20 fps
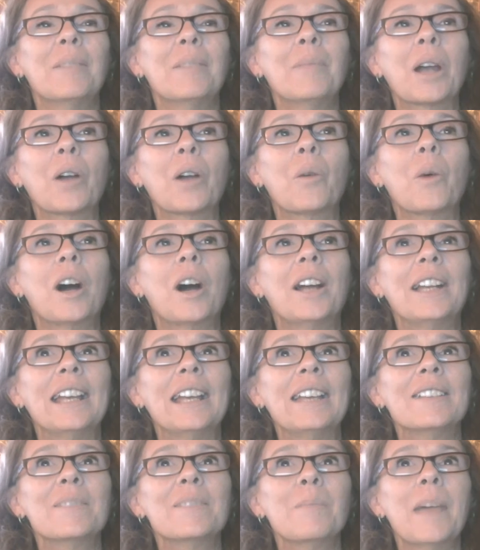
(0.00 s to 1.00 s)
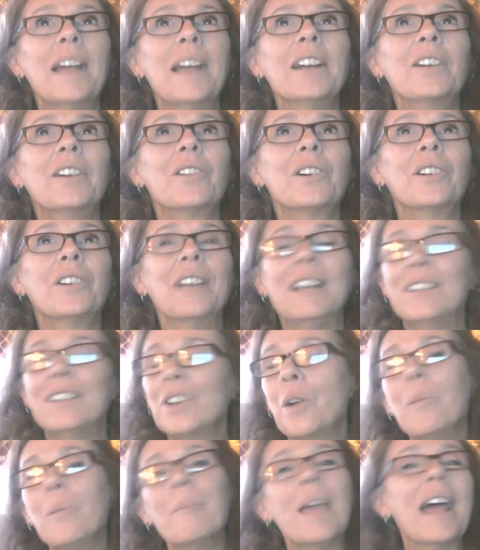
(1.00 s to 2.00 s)
marijuana is medical, it
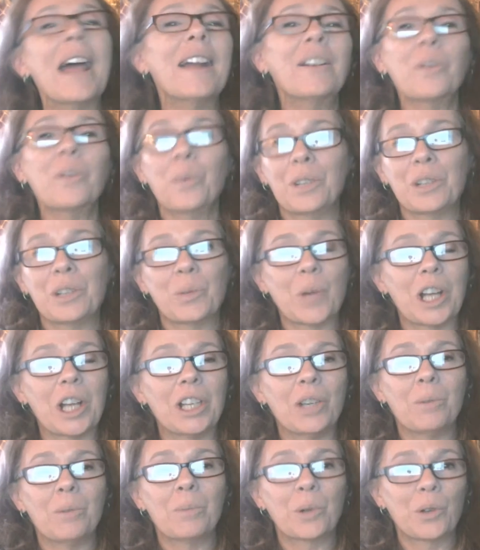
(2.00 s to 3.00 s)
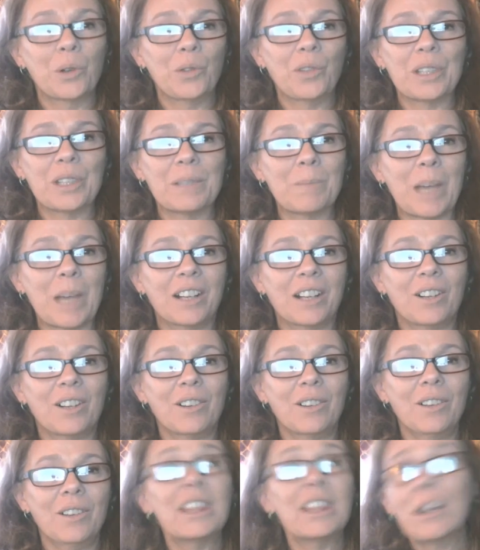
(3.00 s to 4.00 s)
don't matter which one you prove is medical.